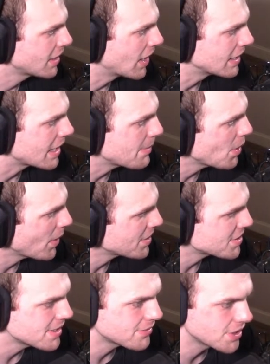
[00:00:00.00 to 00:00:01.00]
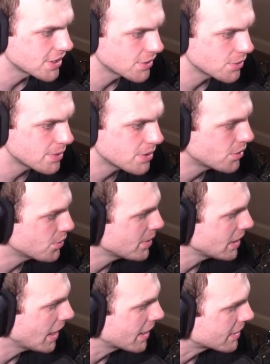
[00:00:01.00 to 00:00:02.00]
All right, give me a wide receiver here. Who do
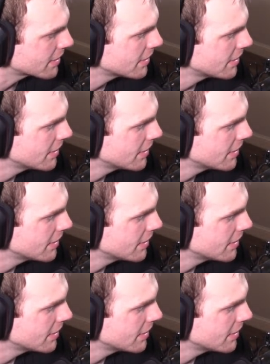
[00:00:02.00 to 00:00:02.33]
we like?